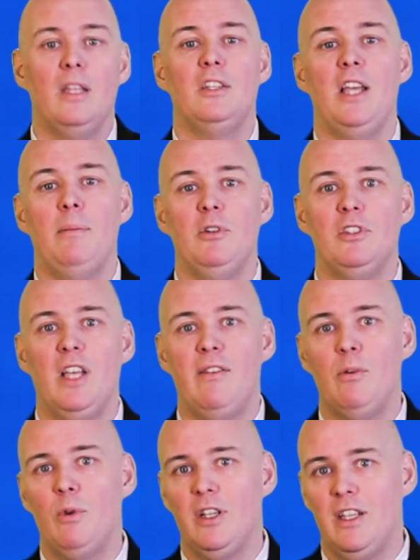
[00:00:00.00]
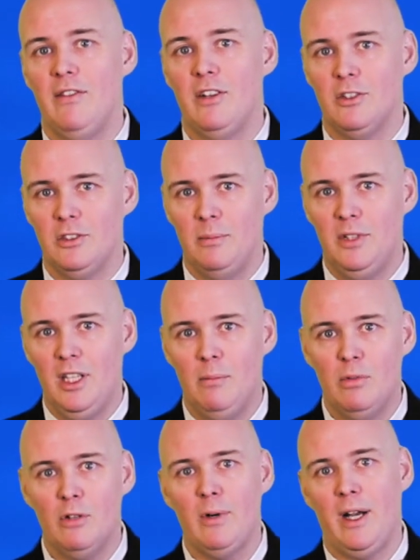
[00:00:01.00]
Chapter 7 would have given her some
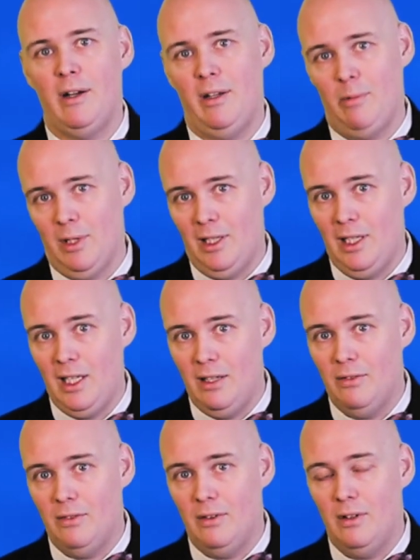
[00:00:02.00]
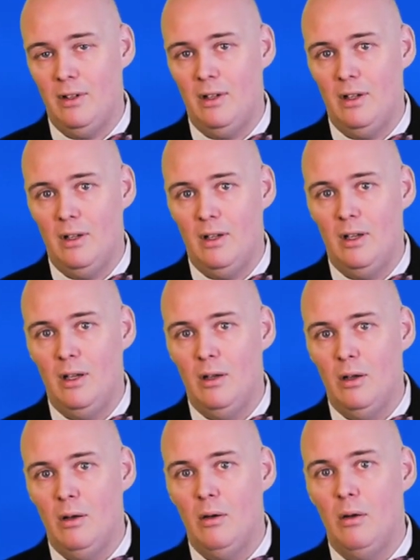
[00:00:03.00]
temporary relief,
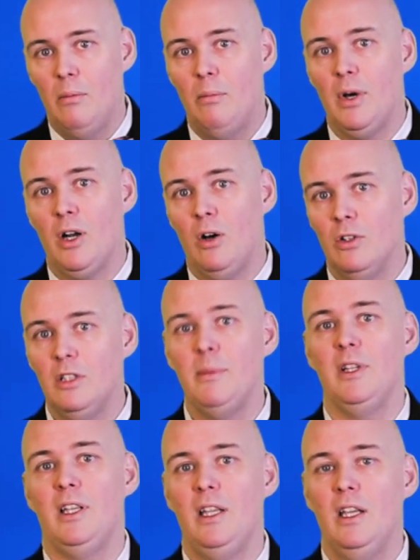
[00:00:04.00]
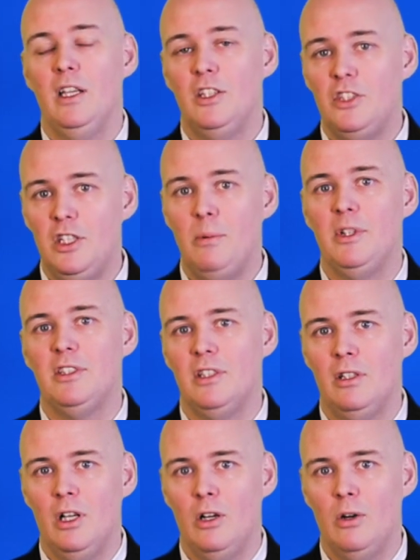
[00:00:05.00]
but ultimately she would
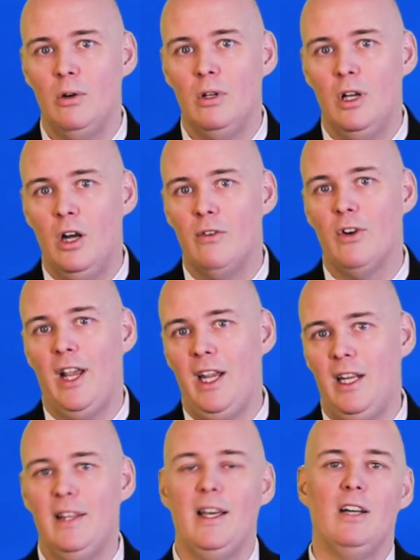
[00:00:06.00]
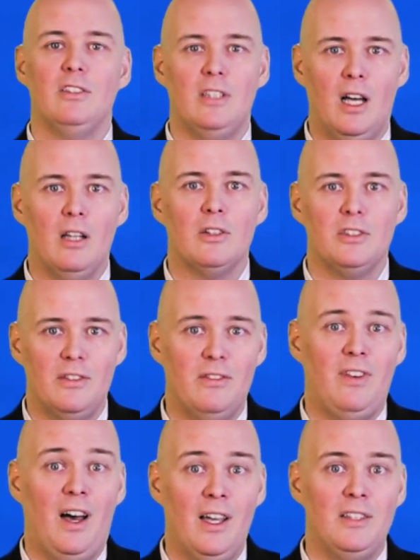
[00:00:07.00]
still owe over $80,000 in
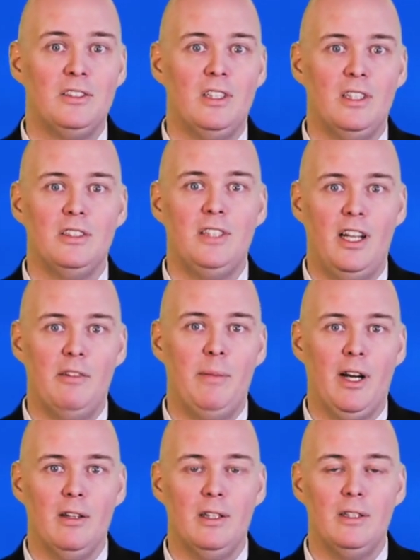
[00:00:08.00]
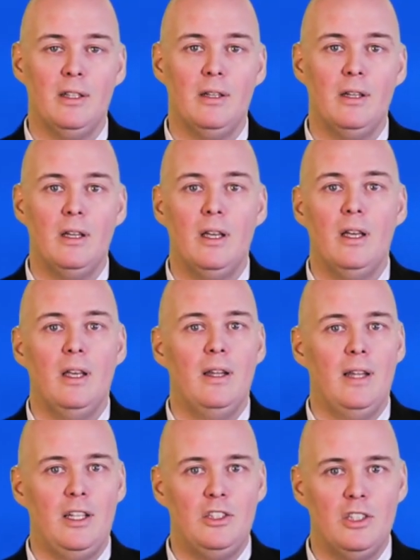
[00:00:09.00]
fines to the state of Maryland.
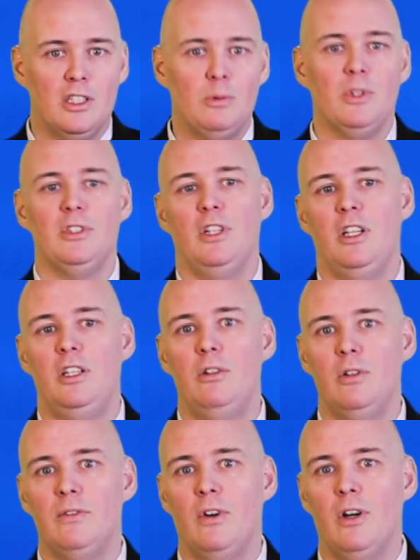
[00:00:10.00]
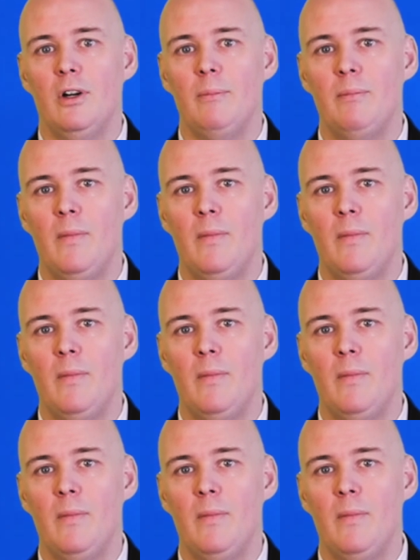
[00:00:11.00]
That just wasn't going to do it for her.